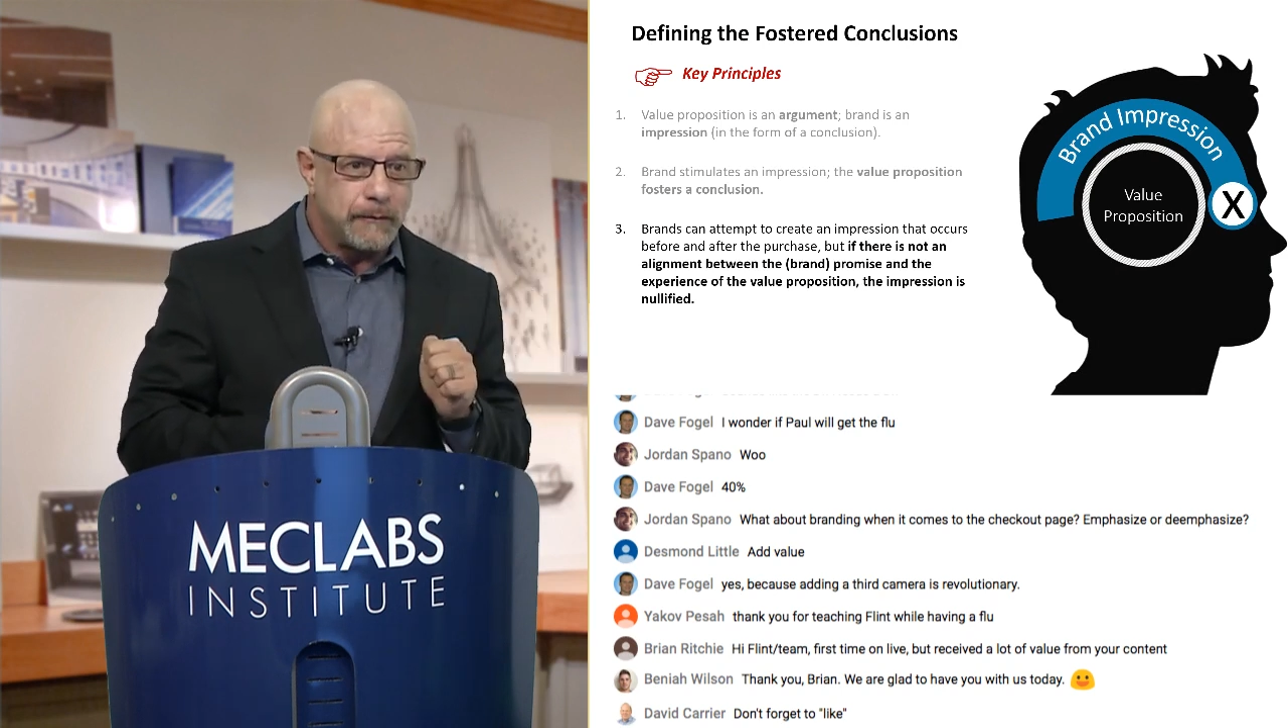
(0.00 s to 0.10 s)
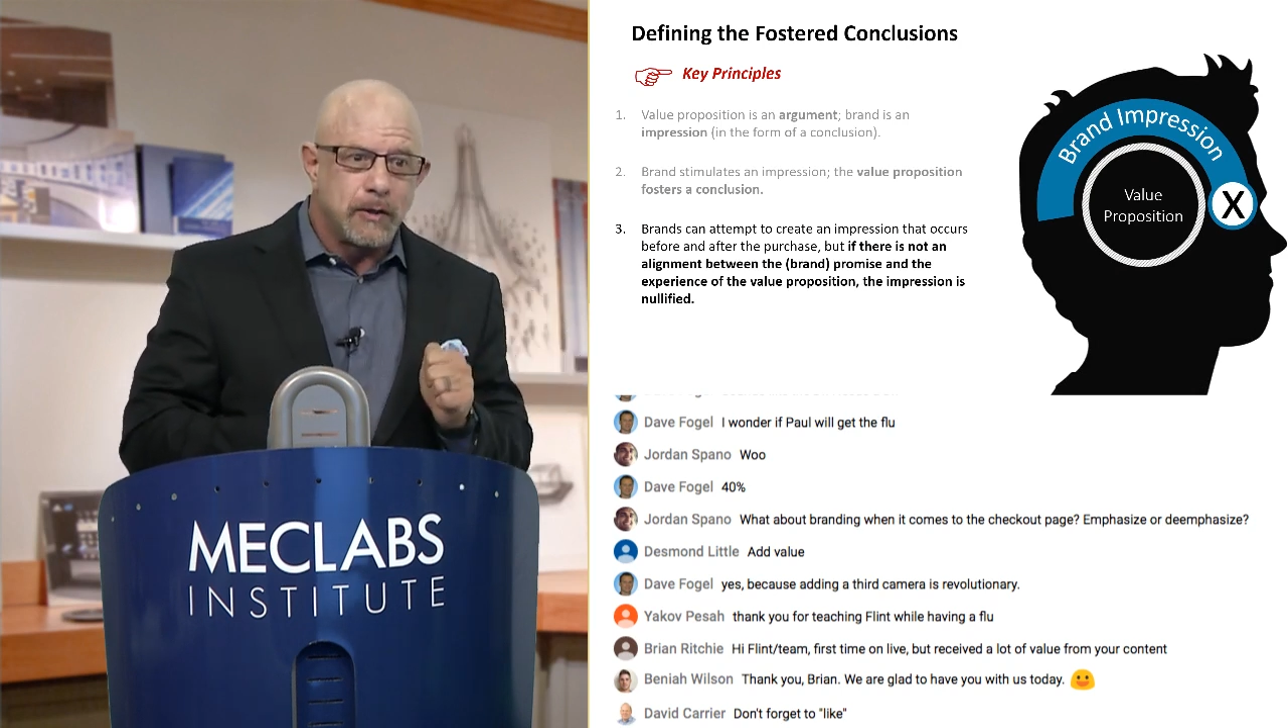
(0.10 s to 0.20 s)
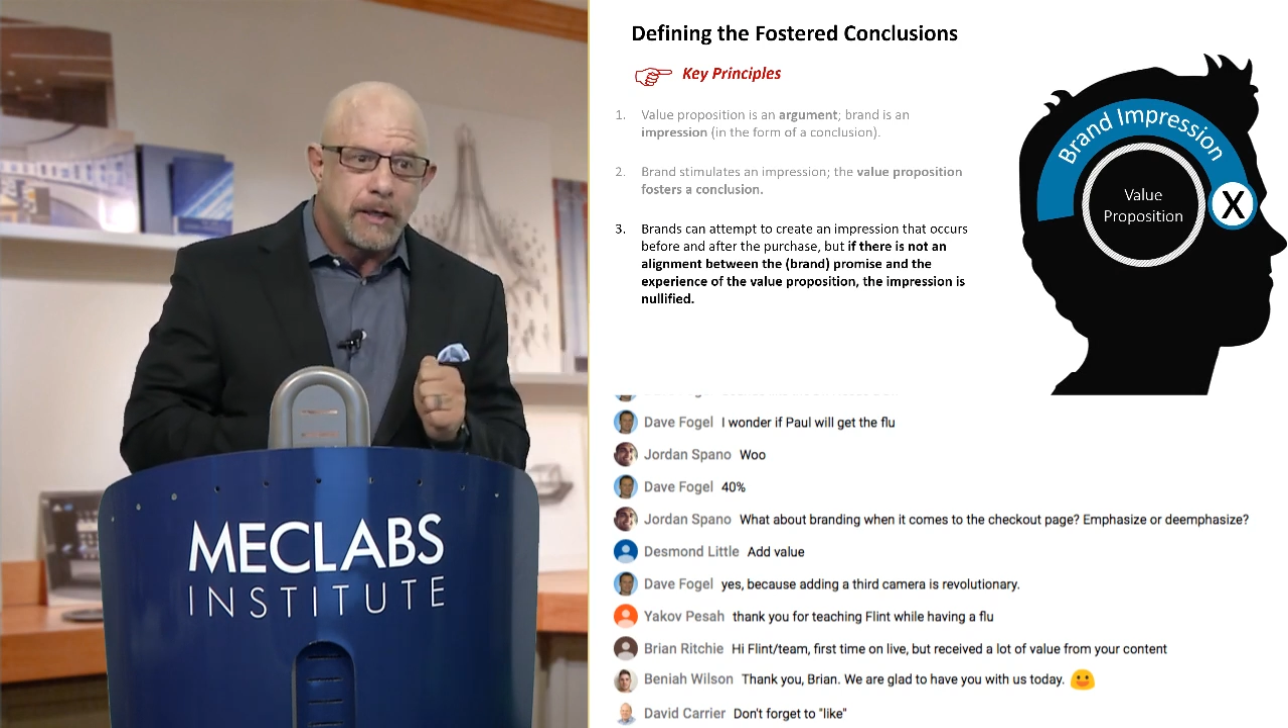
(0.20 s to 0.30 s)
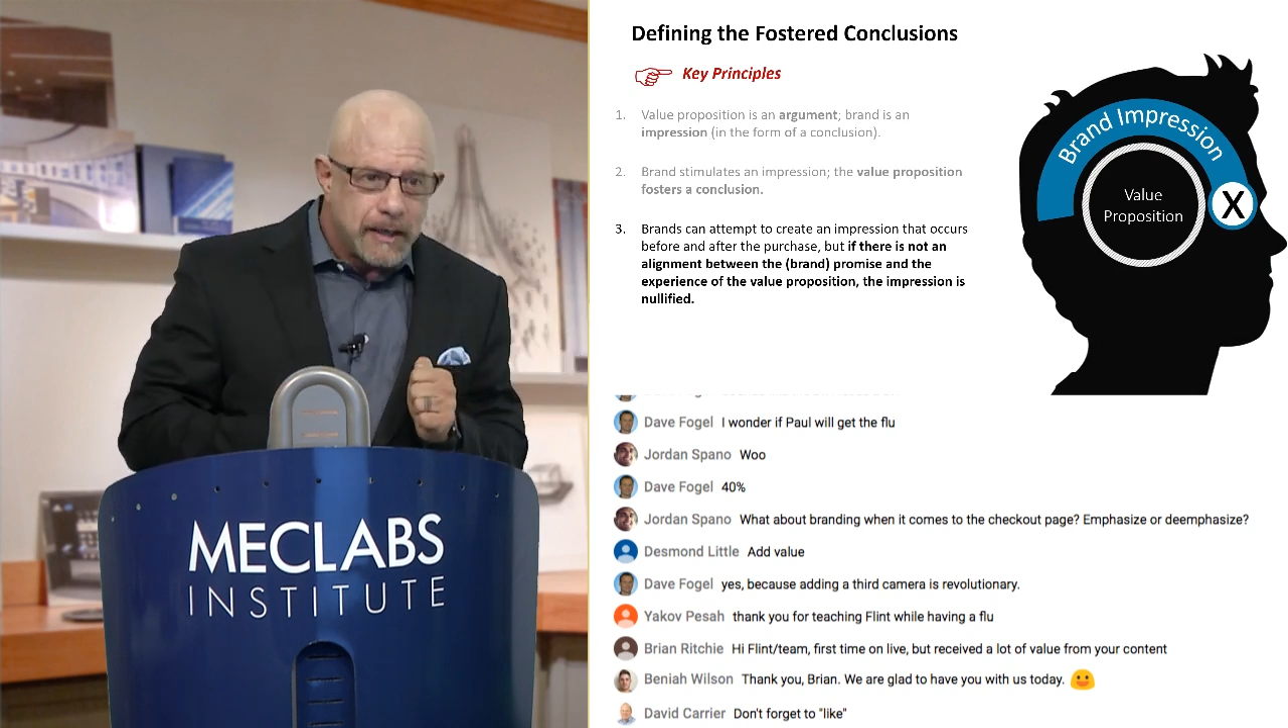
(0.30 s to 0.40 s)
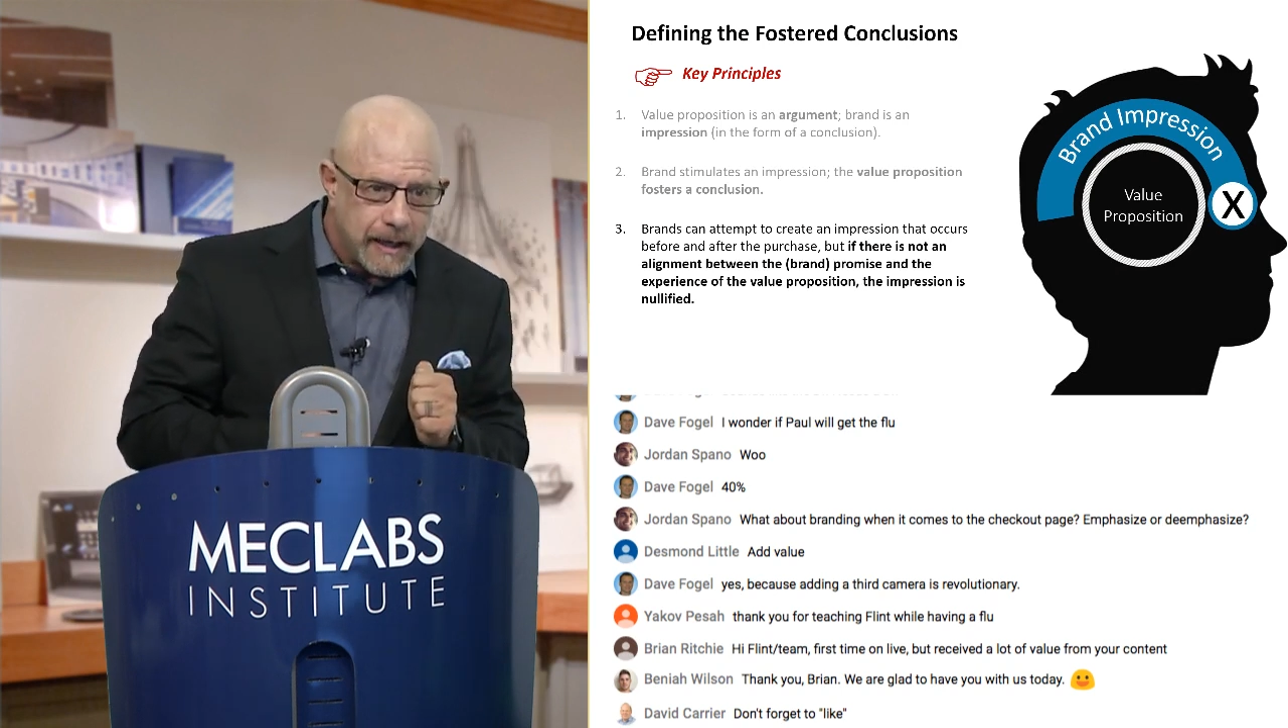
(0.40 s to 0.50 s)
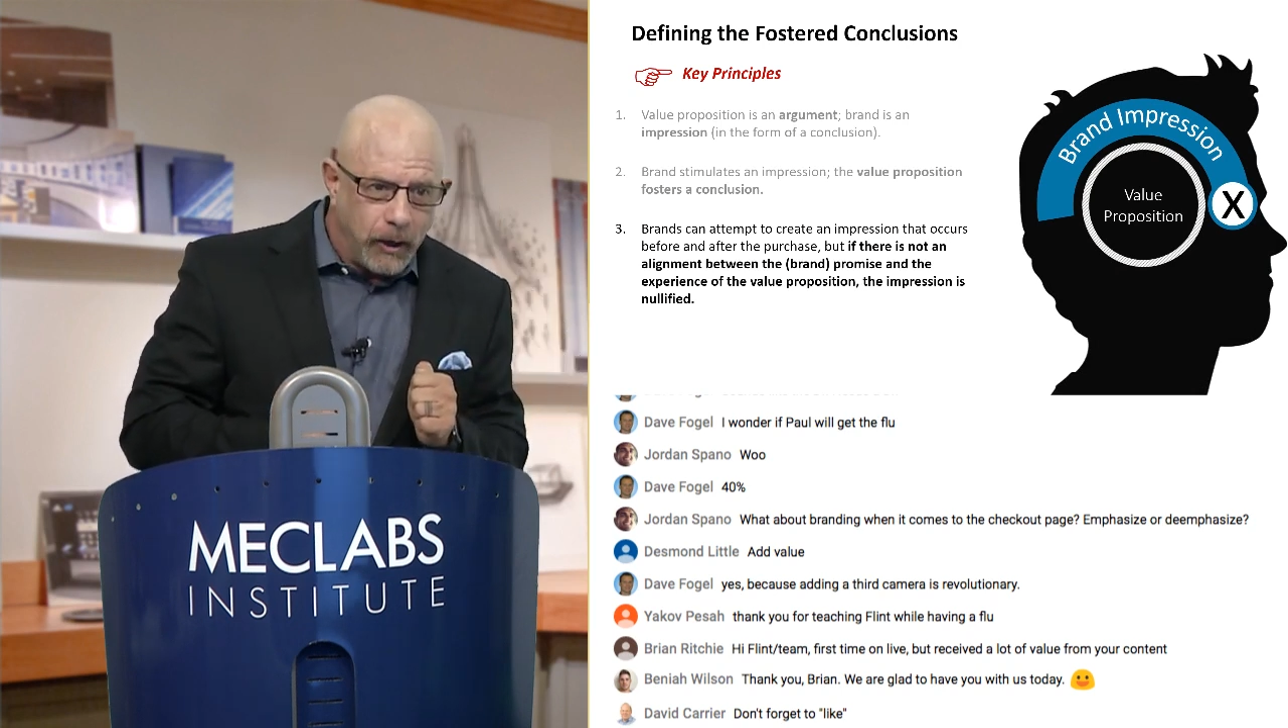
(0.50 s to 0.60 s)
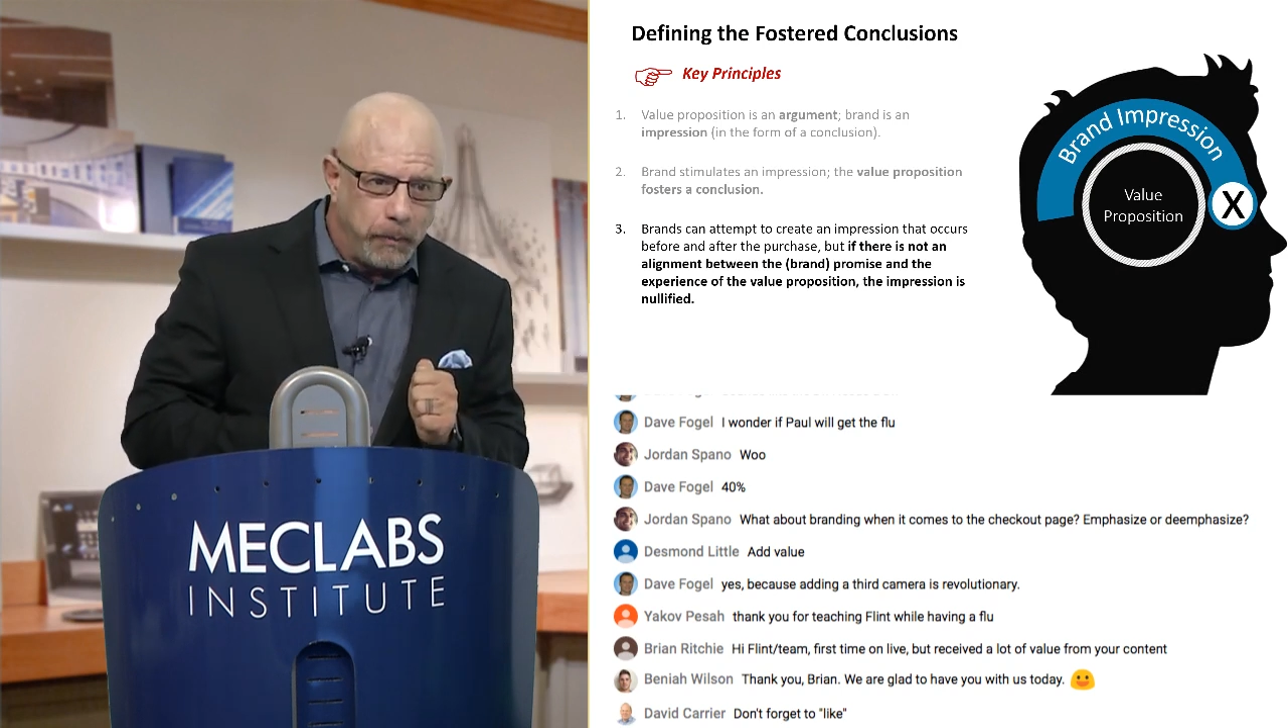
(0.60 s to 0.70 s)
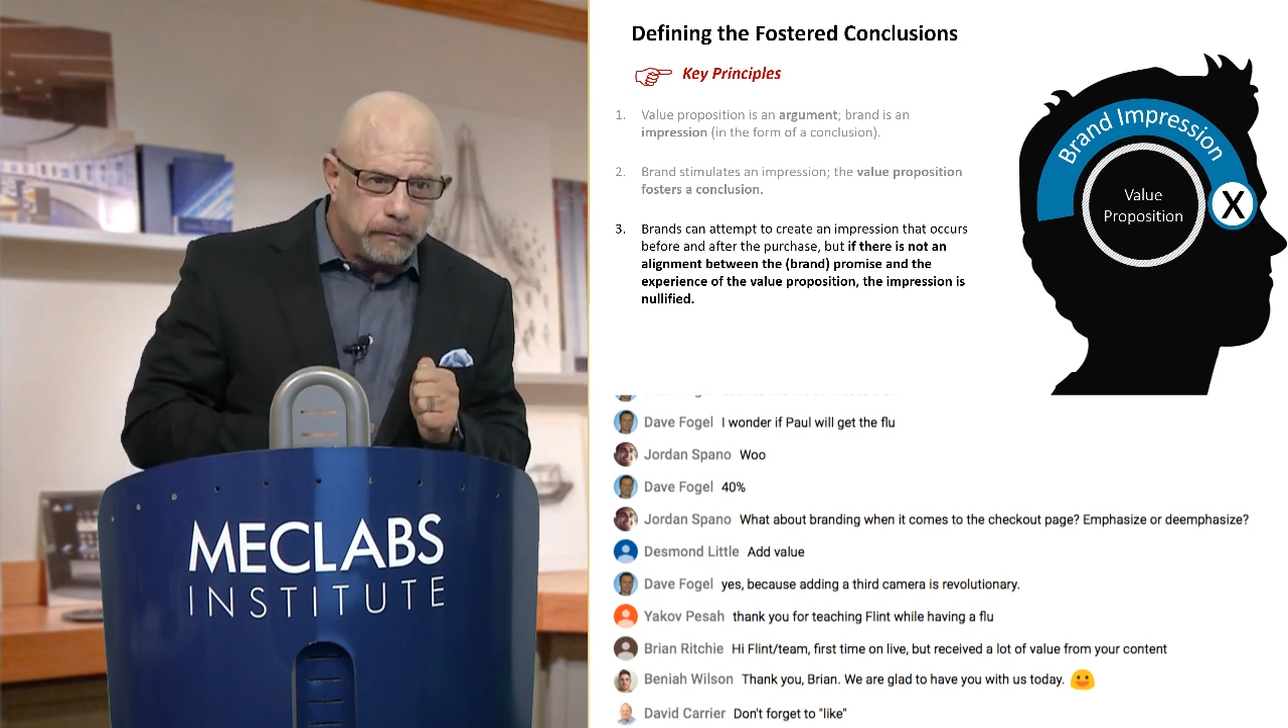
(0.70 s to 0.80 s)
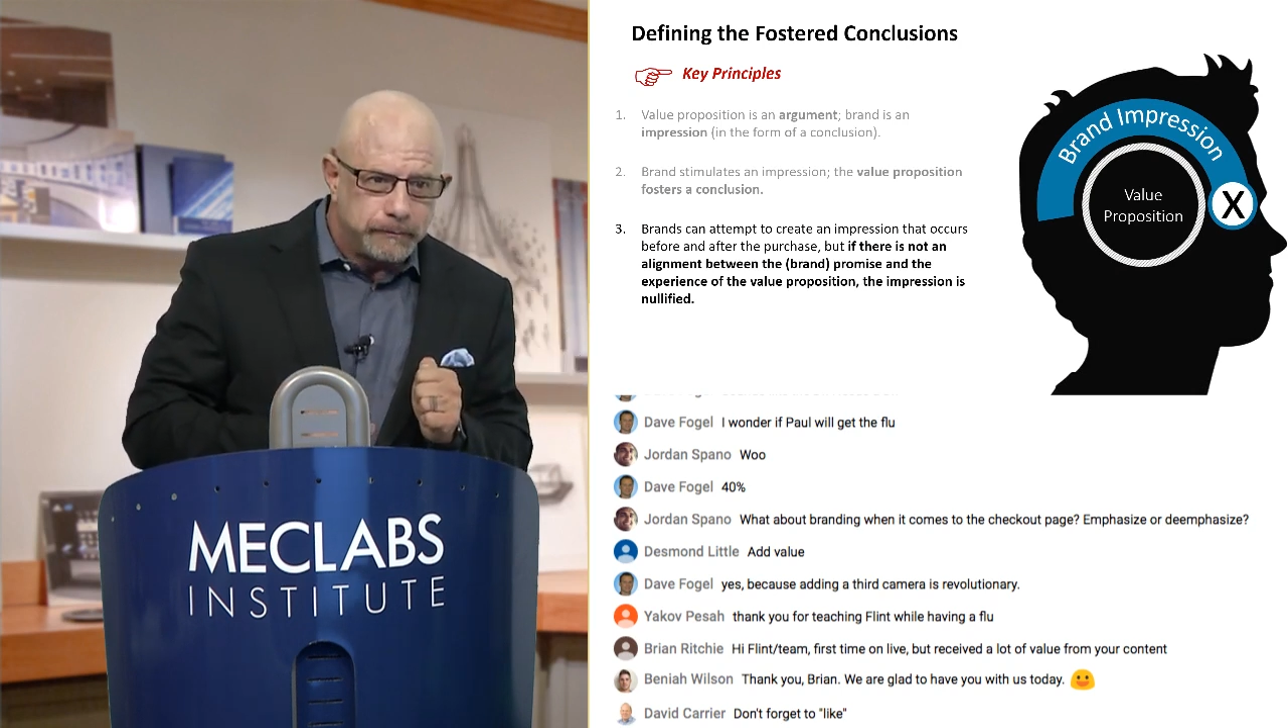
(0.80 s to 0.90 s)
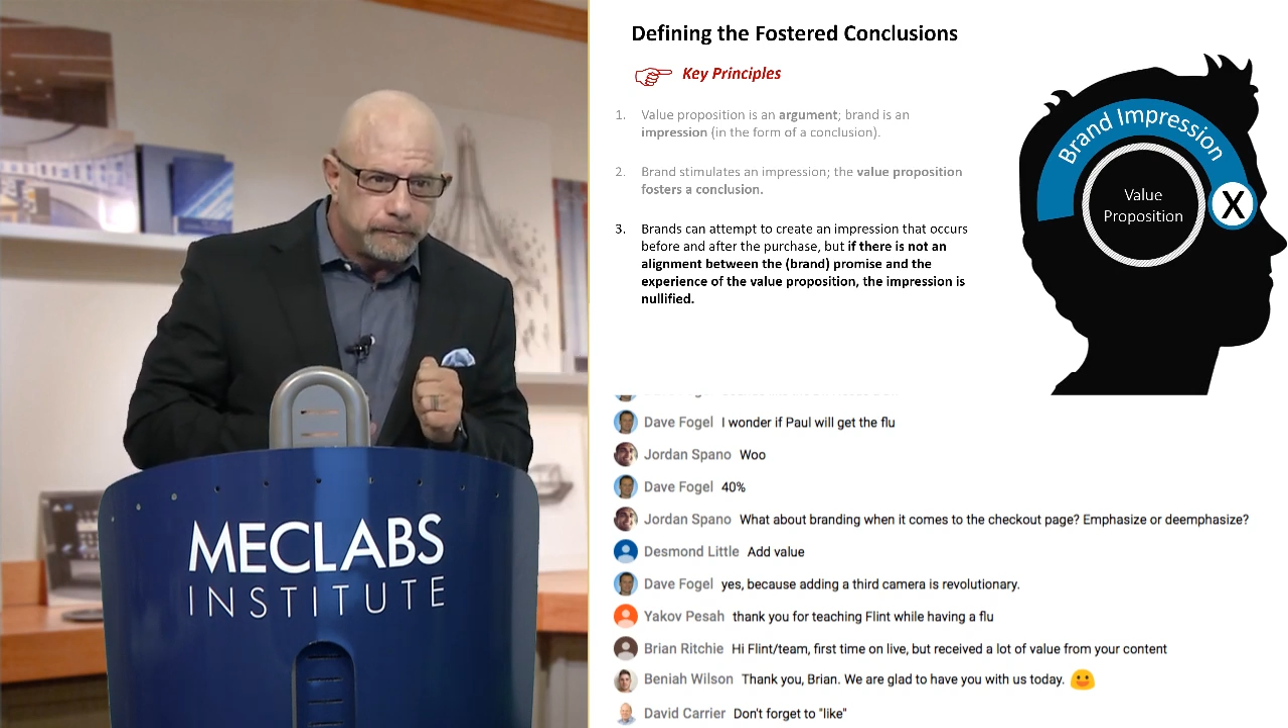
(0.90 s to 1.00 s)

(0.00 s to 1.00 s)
if you need help.